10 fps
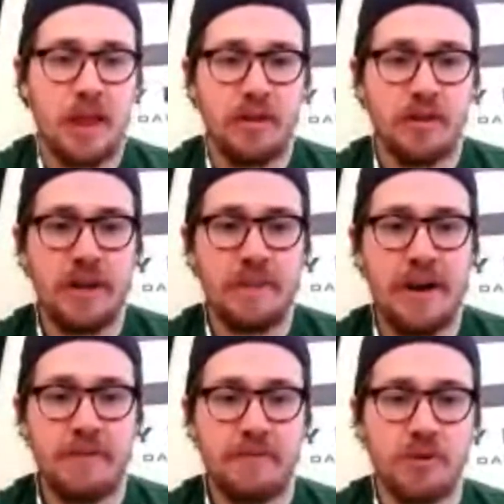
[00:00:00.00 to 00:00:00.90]
Looking at
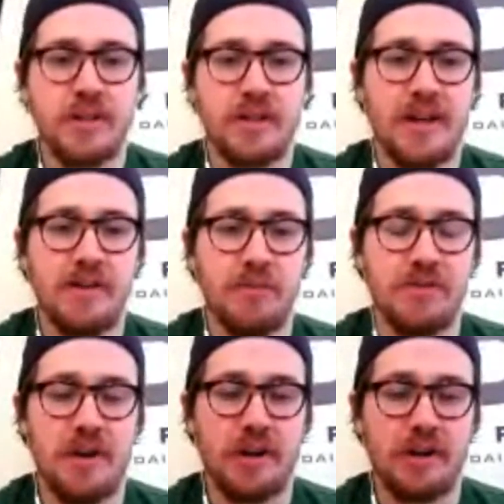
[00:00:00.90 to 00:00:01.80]
power forward tonight, we
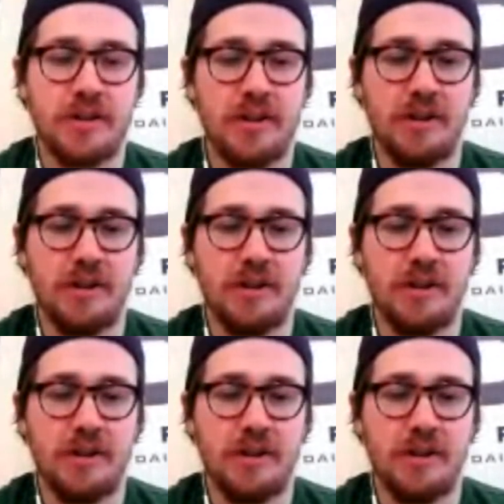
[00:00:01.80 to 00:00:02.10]
talked